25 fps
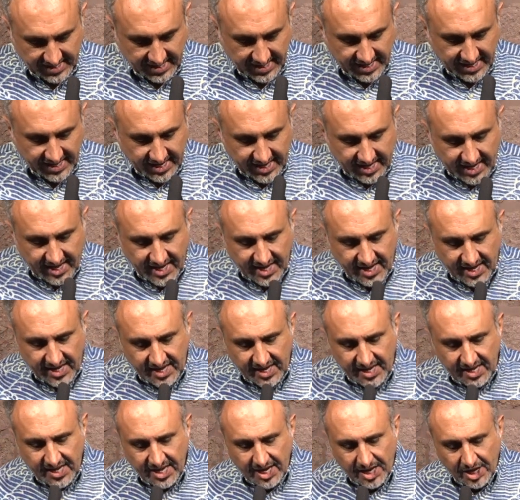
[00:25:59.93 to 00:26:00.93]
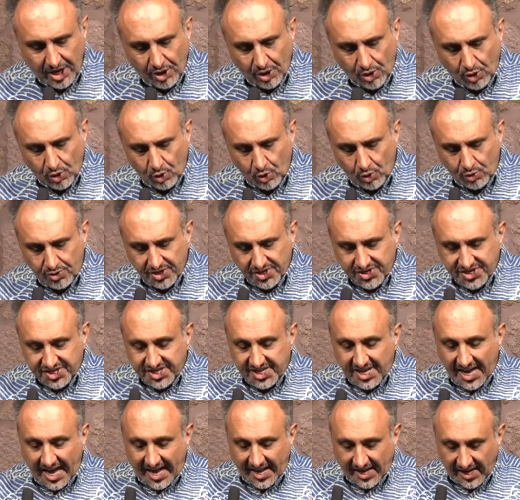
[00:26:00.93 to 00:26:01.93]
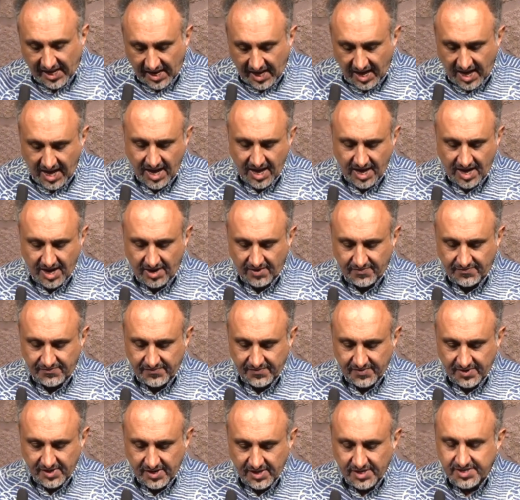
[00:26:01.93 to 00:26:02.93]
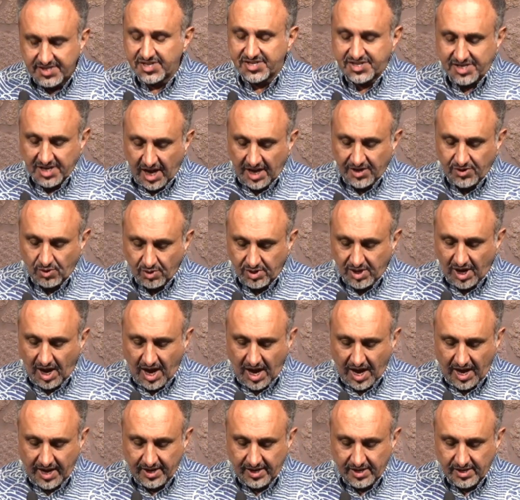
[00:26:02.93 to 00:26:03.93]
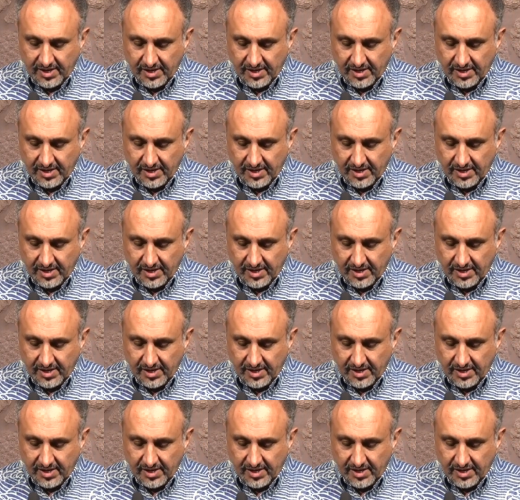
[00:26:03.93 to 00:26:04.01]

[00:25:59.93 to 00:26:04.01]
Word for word: He who does not love does not know God